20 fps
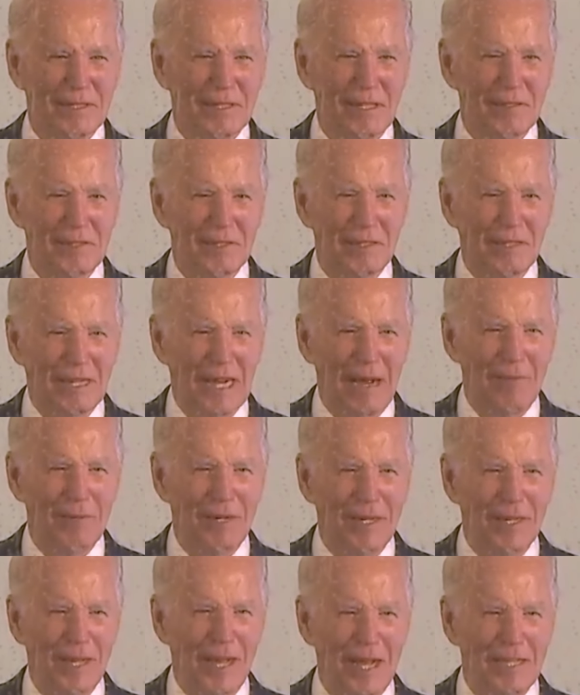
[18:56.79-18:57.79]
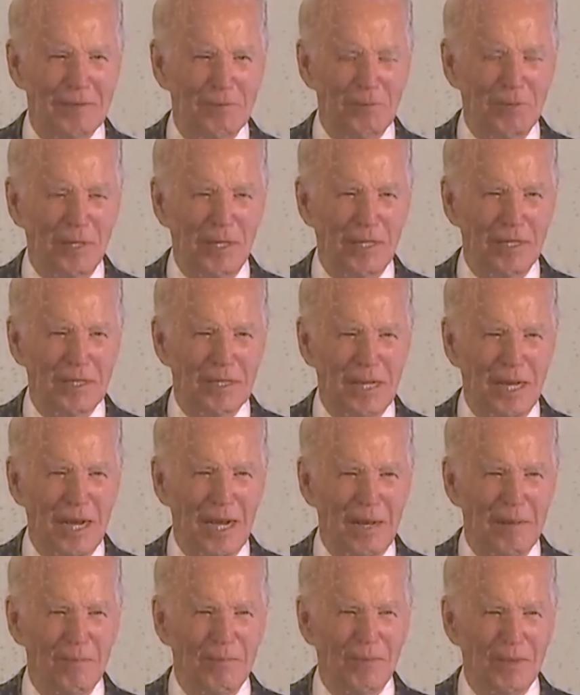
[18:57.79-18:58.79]
They got me to the hospital in
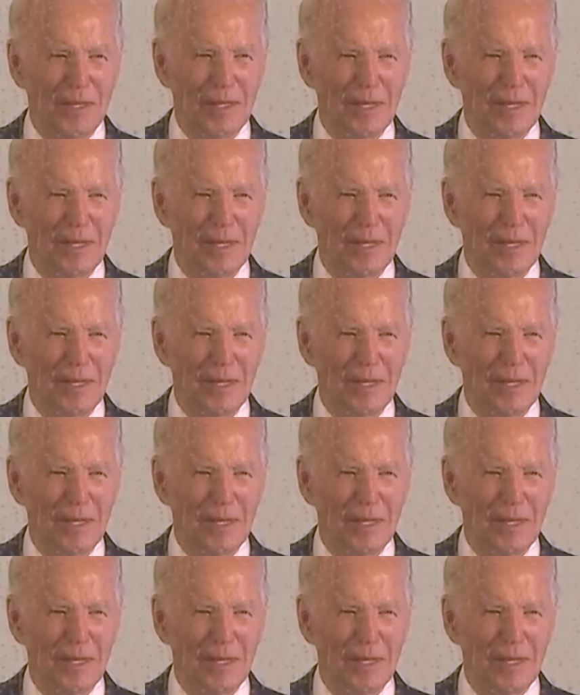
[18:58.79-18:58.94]
time.